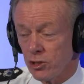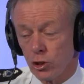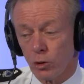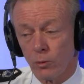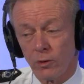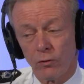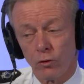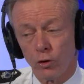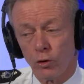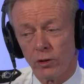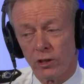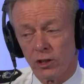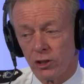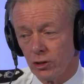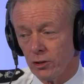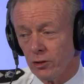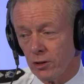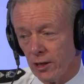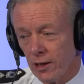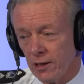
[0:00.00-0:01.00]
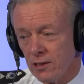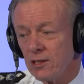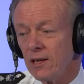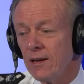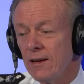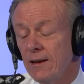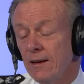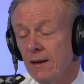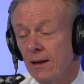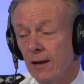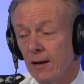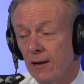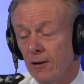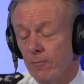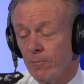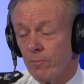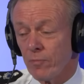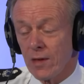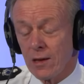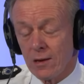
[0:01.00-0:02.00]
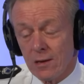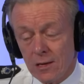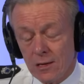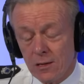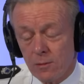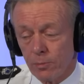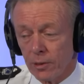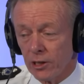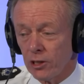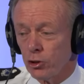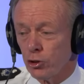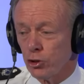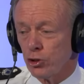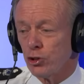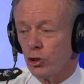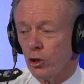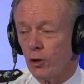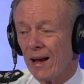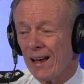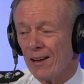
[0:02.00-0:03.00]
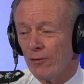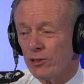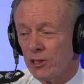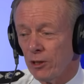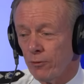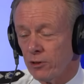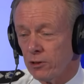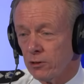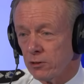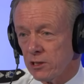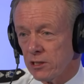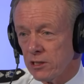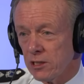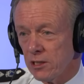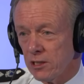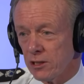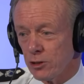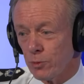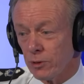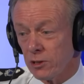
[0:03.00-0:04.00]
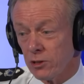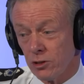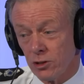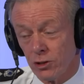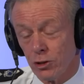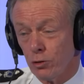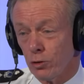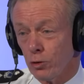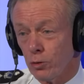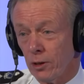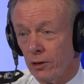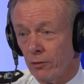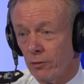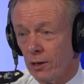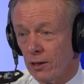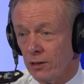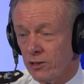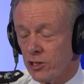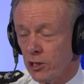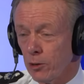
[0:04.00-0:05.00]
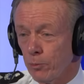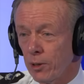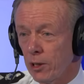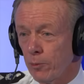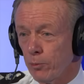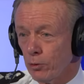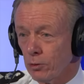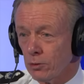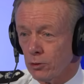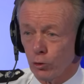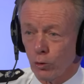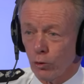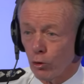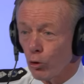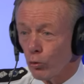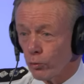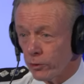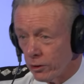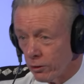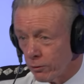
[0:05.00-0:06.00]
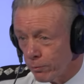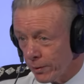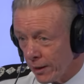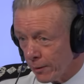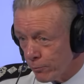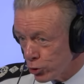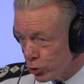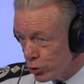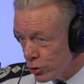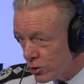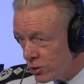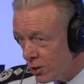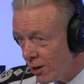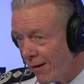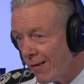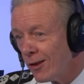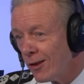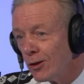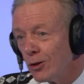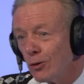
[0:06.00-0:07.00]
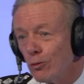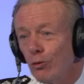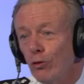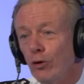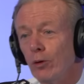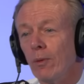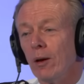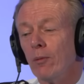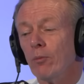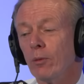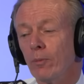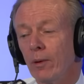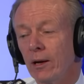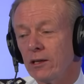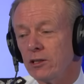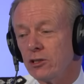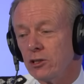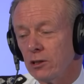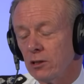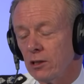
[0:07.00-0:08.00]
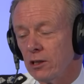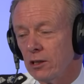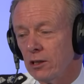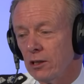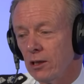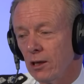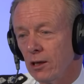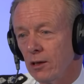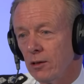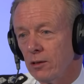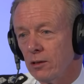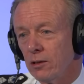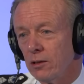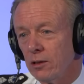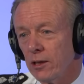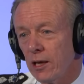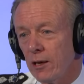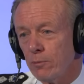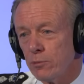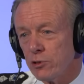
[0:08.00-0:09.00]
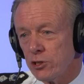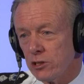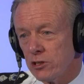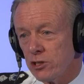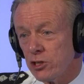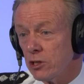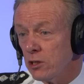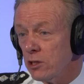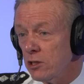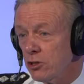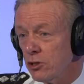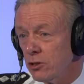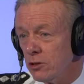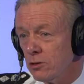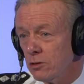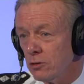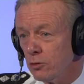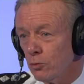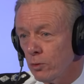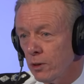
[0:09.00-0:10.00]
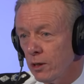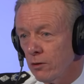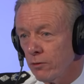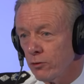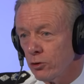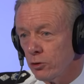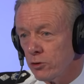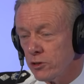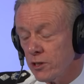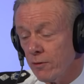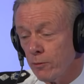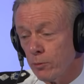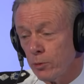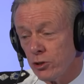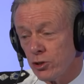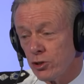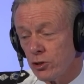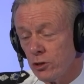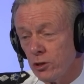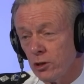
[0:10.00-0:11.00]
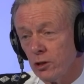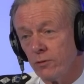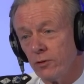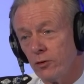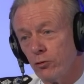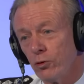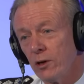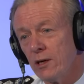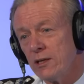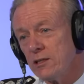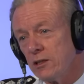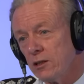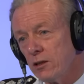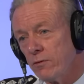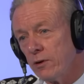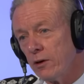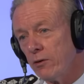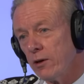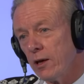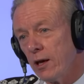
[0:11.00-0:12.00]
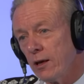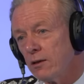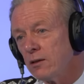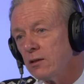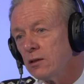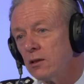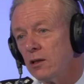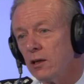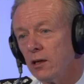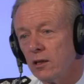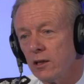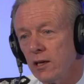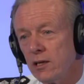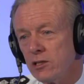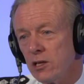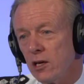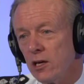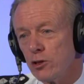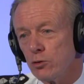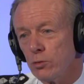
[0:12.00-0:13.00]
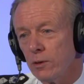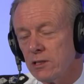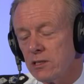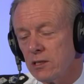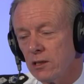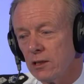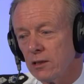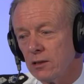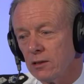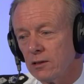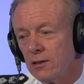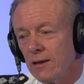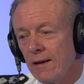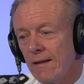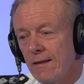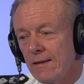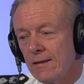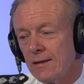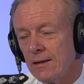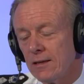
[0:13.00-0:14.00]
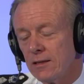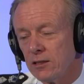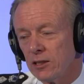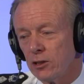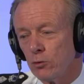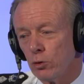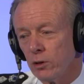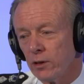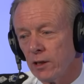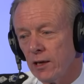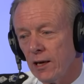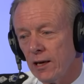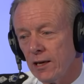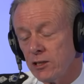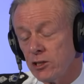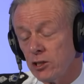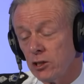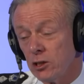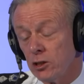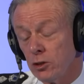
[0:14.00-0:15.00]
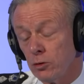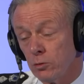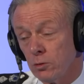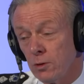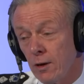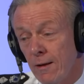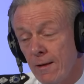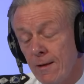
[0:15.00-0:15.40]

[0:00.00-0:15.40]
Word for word: So we've already done that. Um, but it does show how difficult it is because, as you quite rightly say, people who are old enough, perhaps us, will remember back to the uh, the embassy siege, yes. where of course everybody stood off, and right at the very end, uh, the SAS went in and, and did what they had to do.